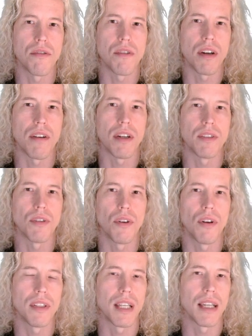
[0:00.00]
generate
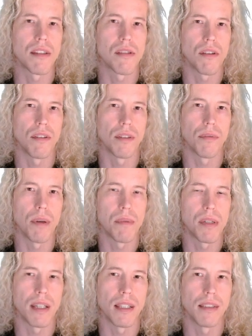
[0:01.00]
all texts on the
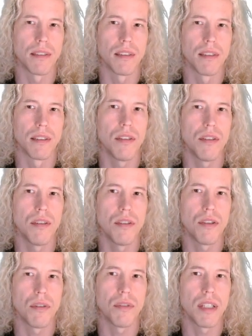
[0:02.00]
website,
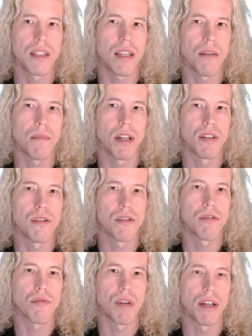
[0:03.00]
so this time I'll
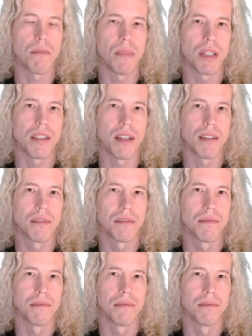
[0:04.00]
just write it myself.
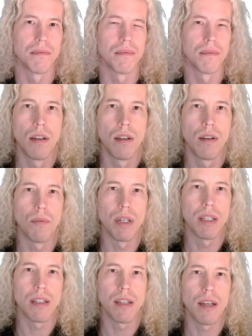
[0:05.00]

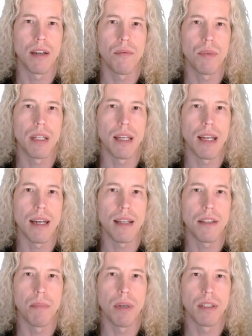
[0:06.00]
Once done, we can edit
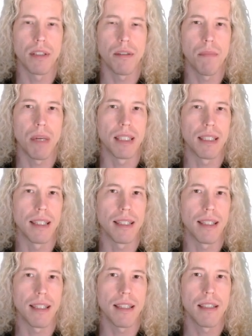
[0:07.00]
the button by
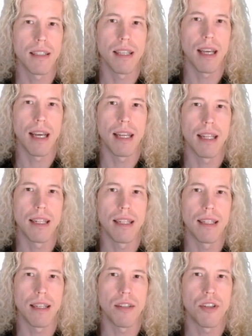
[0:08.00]
clicking it,
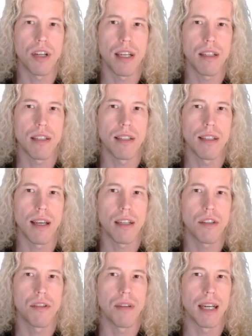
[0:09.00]
then change the
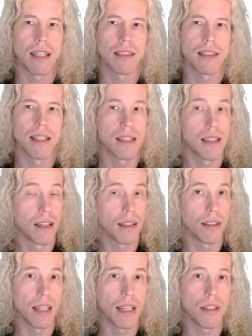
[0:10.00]
text to act as
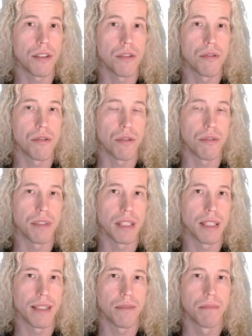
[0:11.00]
another link to
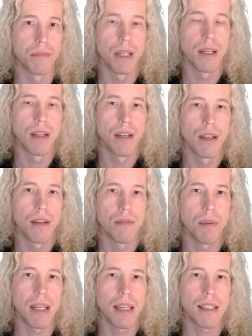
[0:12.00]
services.
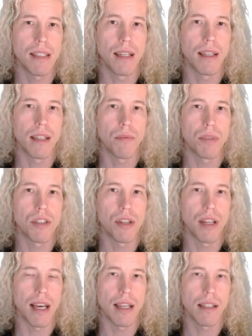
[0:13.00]
Replace the link with
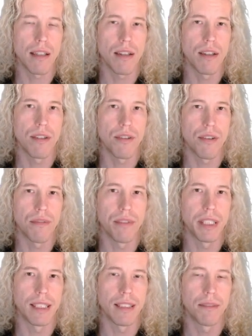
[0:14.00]

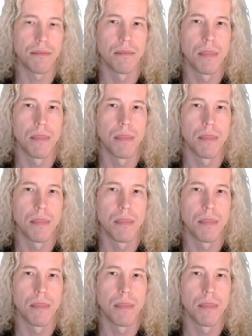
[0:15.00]
/services,